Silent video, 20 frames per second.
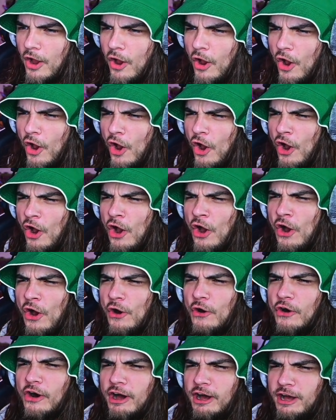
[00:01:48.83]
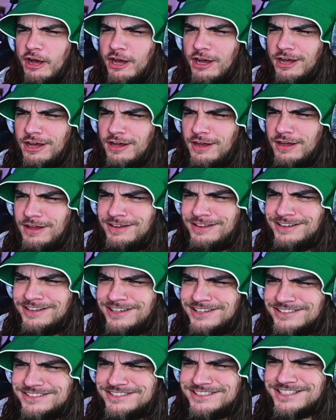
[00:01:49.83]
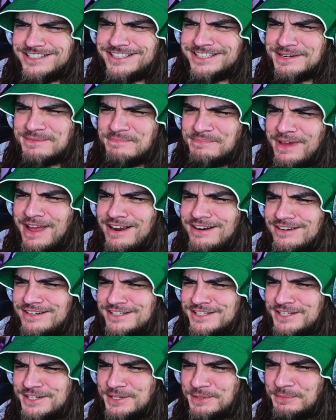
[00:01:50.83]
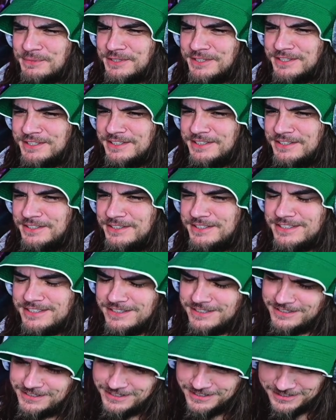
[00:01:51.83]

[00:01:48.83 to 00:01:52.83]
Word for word: Oh! Just embarrassing them. You saw. All